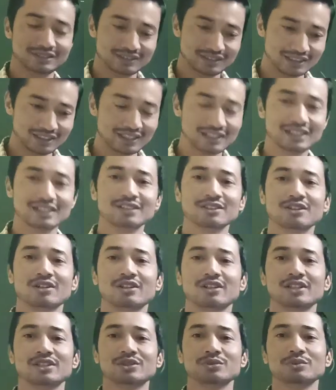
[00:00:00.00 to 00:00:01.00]
a little
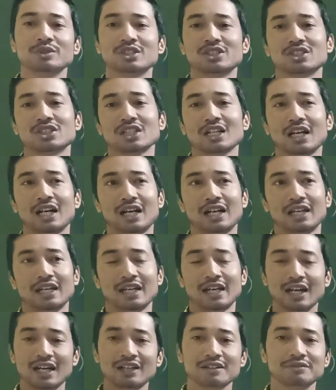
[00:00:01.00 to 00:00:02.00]
knowledge which I
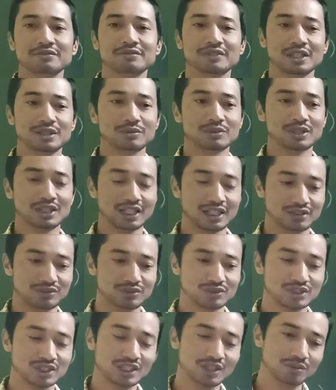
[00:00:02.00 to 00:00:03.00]
have, I would like to
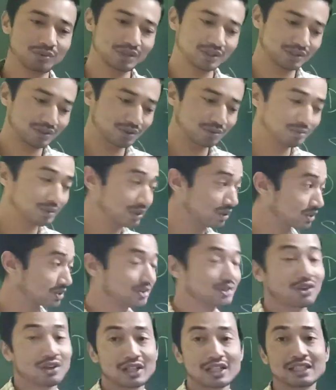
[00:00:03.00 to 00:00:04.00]
share with you because
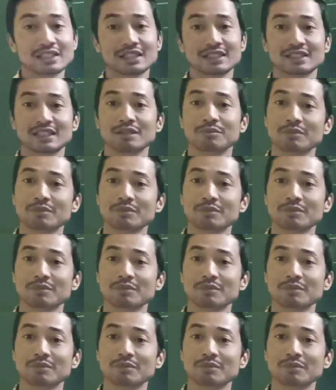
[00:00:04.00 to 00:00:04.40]
knowledge, as I